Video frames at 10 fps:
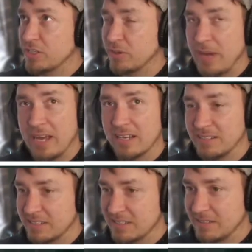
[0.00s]
trying to do
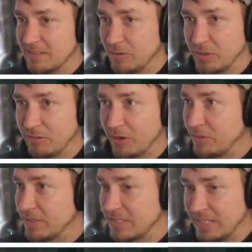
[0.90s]
hecklers on your
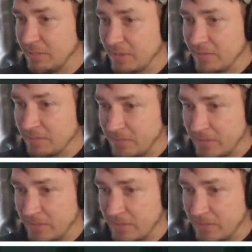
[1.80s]
own as a keeper.